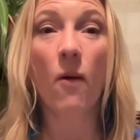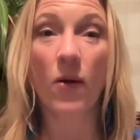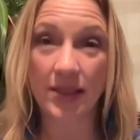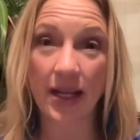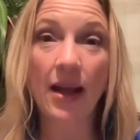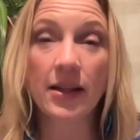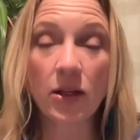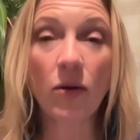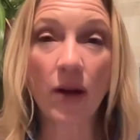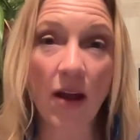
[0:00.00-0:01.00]
or say, is it
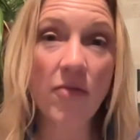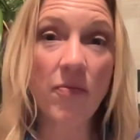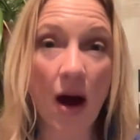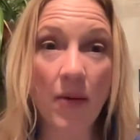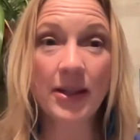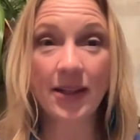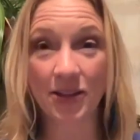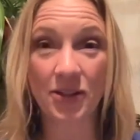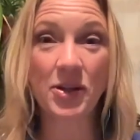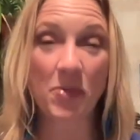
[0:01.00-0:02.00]
okay if mommy
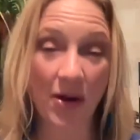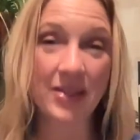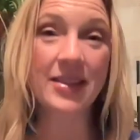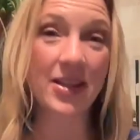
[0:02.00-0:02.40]
touches your points?